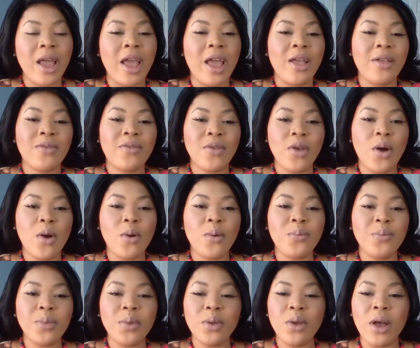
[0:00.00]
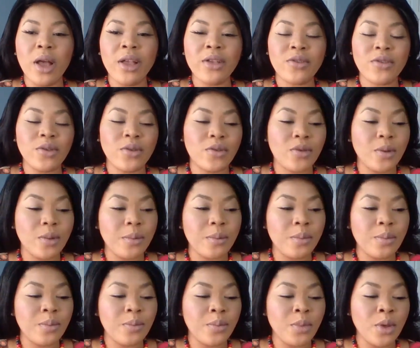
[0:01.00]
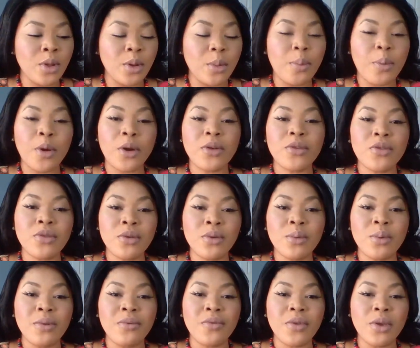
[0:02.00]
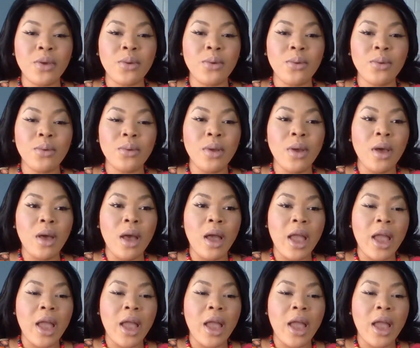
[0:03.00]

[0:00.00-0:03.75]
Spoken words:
And so it's just a, you know, personal review.